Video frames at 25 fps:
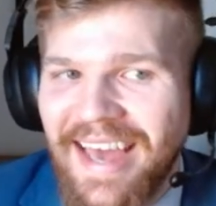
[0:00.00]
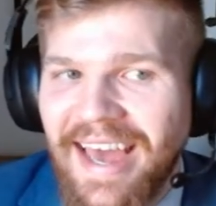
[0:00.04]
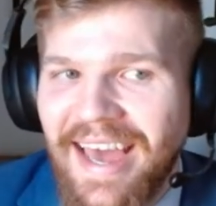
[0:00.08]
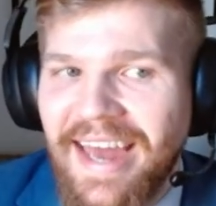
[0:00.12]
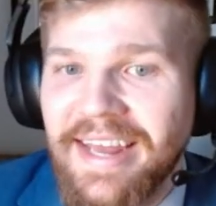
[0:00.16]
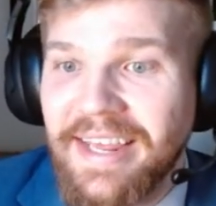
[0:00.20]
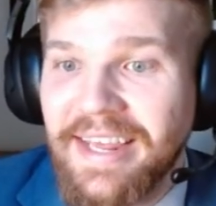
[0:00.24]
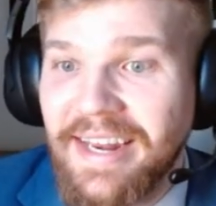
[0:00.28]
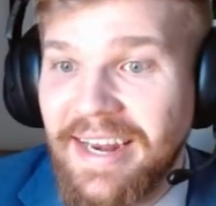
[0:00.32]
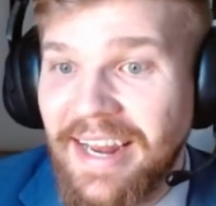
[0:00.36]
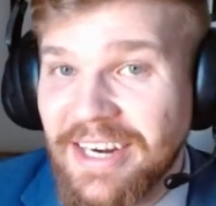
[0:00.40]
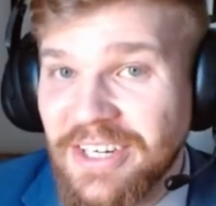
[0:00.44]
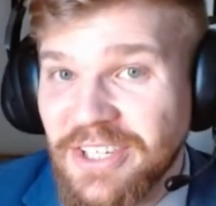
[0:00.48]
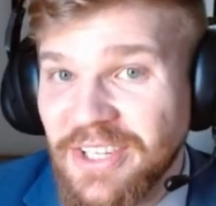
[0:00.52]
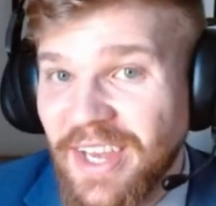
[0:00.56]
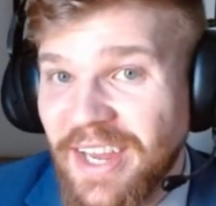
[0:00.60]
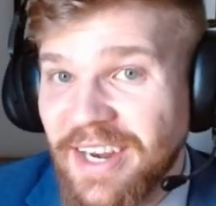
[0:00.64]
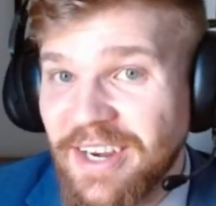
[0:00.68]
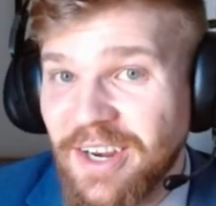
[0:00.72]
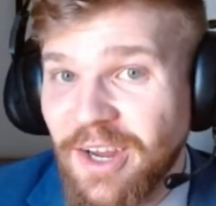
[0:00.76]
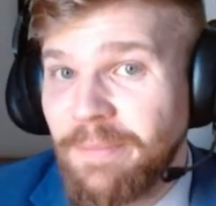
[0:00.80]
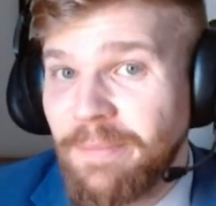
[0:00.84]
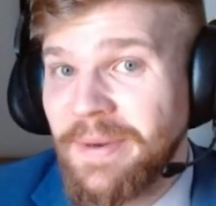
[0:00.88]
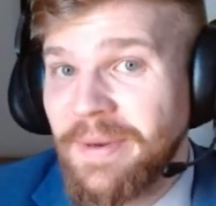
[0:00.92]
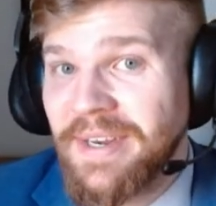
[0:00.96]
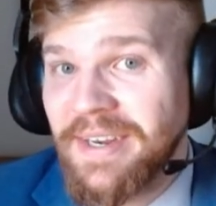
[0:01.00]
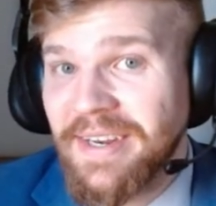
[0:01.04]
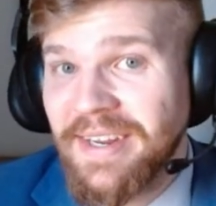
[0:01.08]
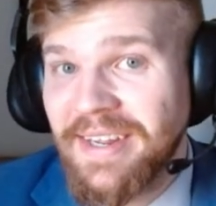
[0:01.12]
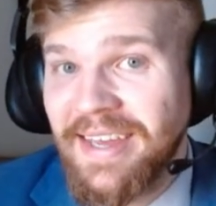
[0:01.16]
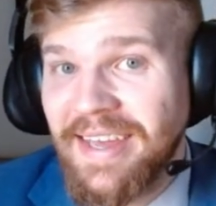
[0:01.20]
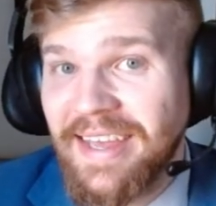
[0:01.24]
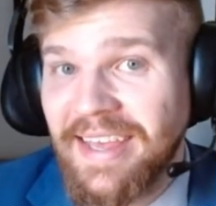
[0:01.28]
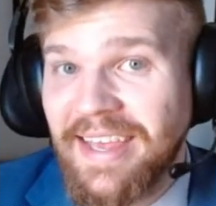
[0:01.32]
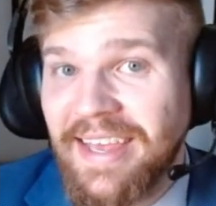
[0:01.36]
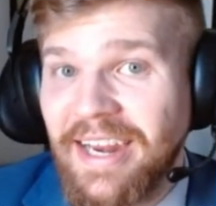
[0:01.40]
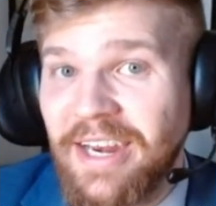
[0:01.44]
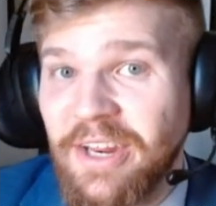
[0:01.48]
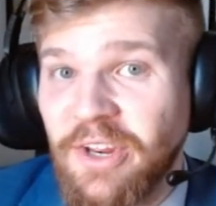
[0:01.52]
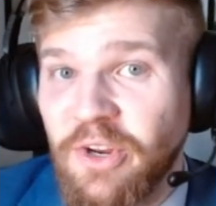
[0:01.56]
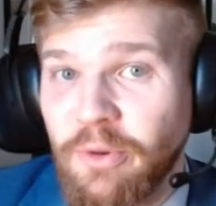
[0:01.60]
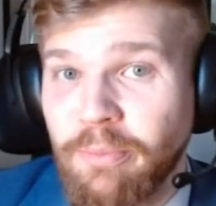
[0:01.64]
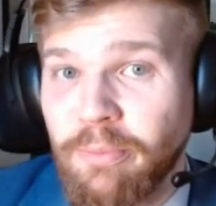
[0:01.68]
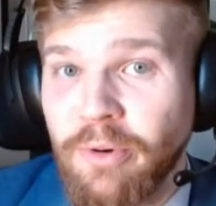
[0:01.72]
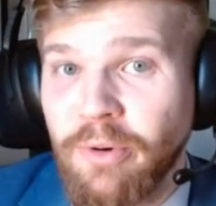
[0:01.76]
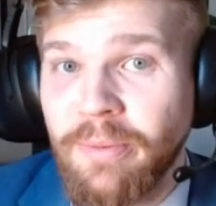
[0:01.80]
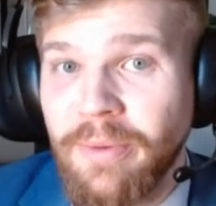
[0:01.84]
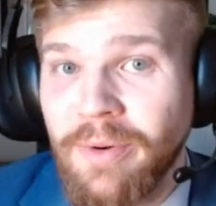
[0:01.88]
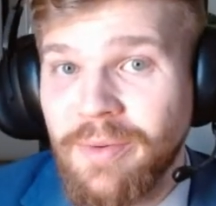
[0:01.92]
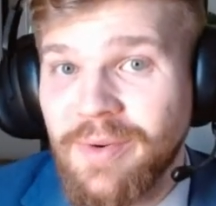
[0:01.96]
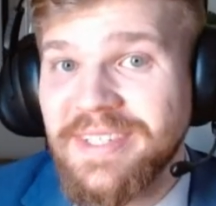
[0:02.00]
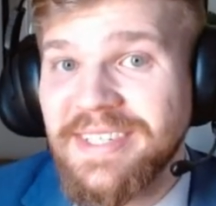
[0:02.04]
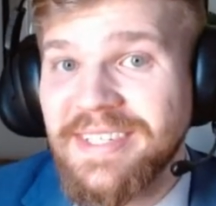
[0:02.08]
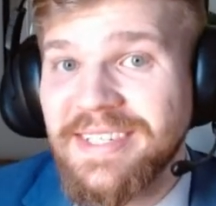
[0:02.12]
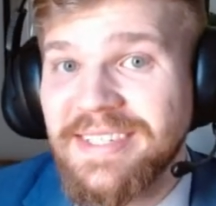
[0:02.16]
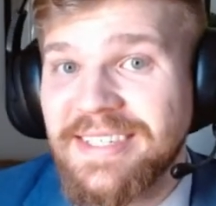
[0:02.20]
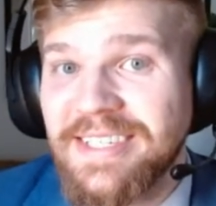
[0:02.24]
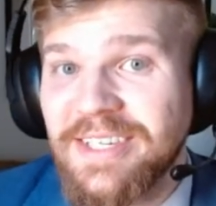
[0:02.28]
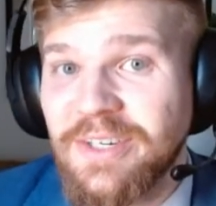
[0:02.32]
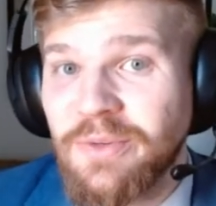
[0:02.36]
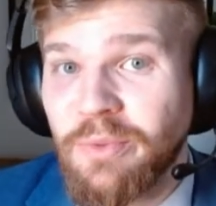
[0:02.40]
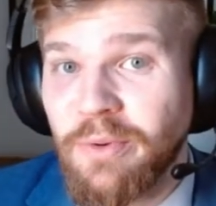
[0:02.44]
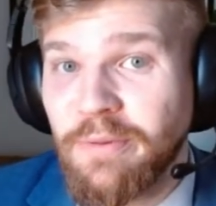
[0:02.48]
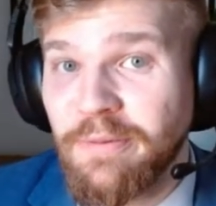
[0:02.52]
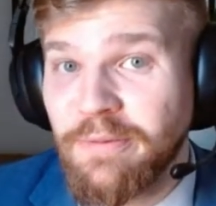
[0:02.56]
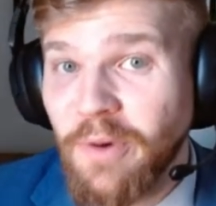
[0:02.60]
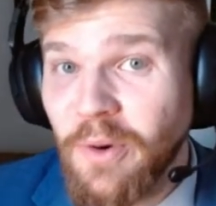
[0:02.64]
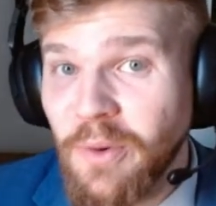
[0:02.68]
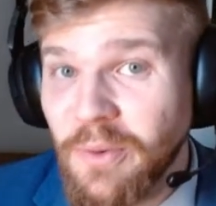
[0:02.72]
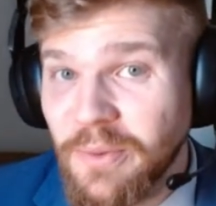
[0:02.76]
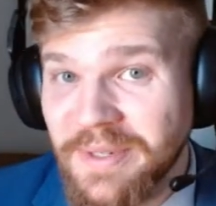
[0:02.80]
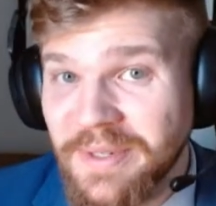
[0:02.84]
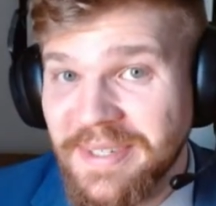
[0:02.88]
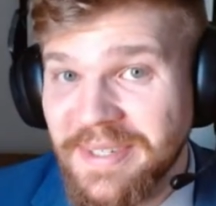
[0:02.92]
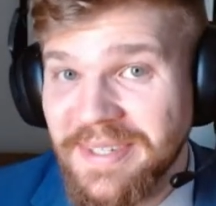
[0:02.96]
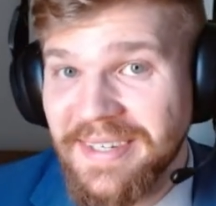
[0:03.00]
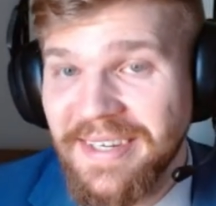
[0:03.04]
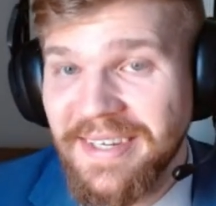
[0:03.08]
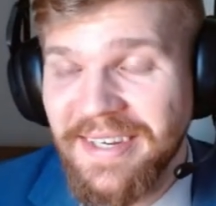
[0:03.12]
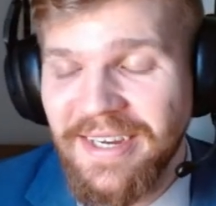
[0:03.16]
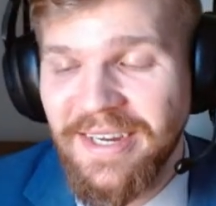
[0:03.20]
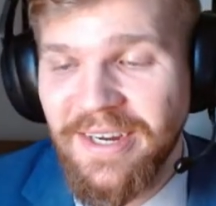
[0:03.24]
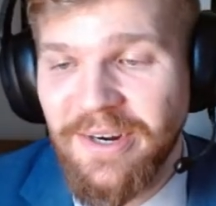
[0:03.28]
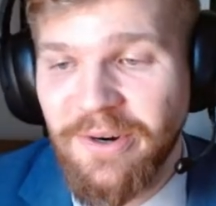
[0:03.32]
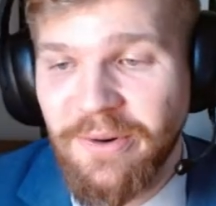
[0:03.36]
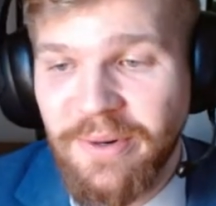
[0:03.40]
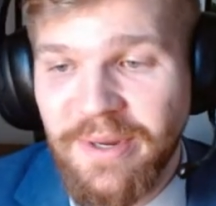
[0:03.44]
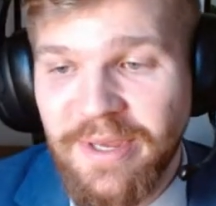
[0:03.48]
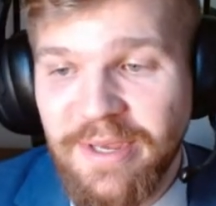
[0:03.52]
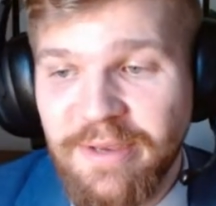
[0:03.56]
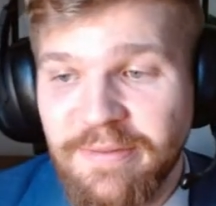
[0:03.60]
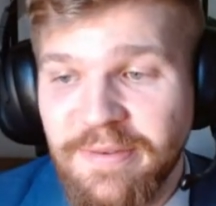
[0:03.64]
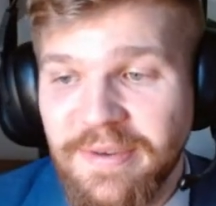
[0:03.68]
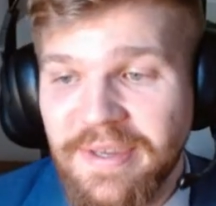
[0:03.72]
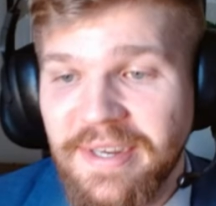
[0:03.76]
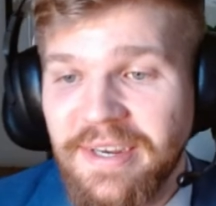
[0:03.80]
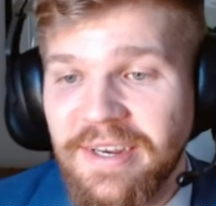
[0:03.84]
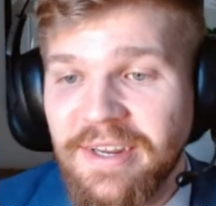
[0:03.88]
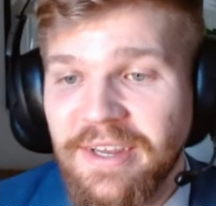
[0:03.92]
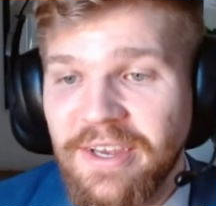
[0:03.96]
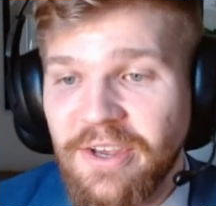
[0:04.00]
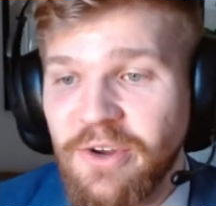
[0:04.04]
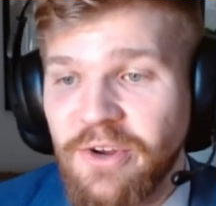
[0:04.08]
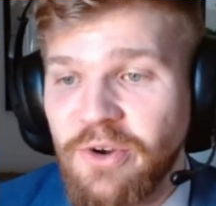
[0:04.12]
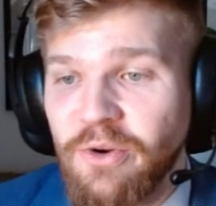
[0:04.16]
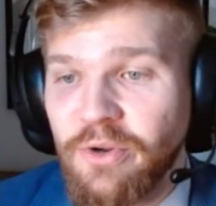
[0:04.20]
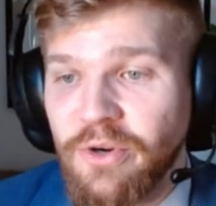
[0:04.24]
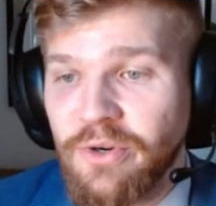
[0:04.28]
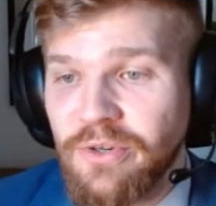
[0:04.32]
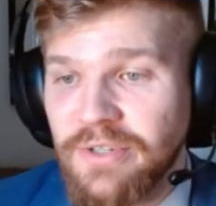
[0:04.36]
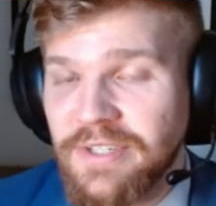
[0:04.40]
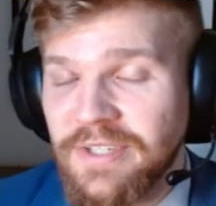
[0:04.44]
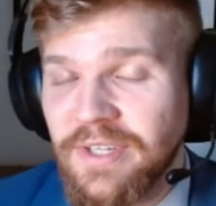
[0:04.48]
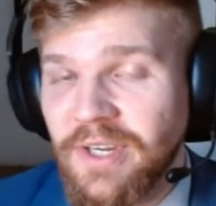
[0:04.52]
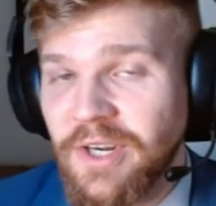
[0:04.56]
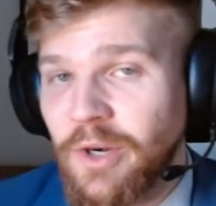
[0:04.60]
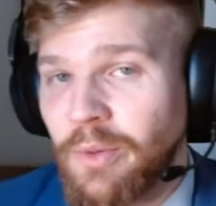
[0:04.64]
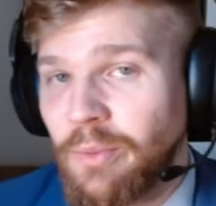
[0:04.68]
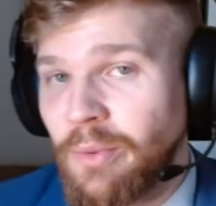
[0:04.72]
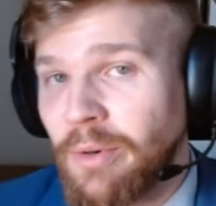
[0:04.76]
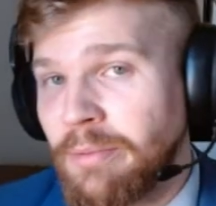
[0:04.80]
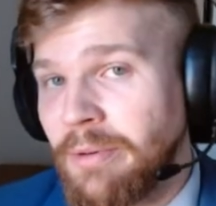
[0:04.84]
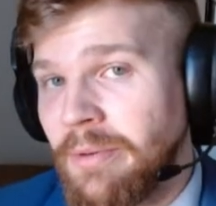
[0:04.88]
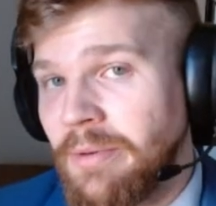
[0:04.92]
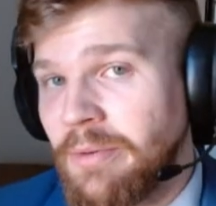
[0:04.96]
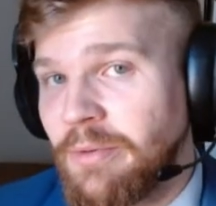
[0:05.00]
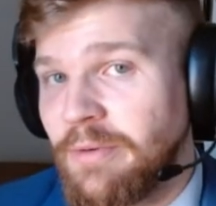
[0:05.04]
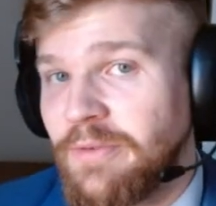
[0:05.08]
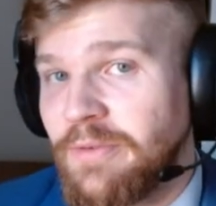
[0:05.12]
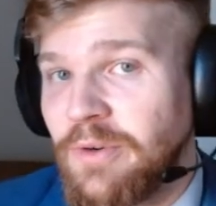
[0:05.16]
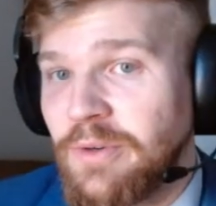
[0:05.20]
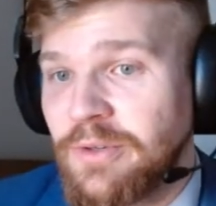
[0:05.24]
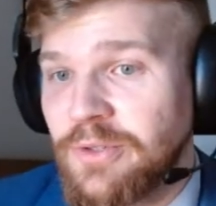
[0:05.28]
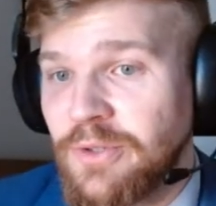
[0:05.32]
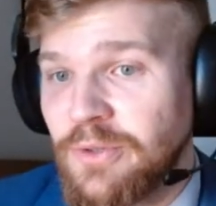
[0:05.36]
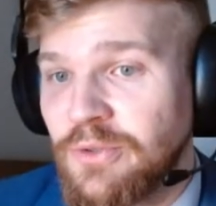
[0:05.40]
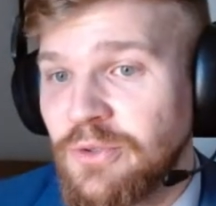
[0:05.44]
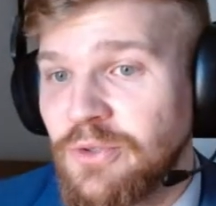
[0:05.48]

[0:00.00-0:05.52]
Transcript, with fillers: And it could actually end up in getting your permanent residency revoked or even you know your study or work permit revoked.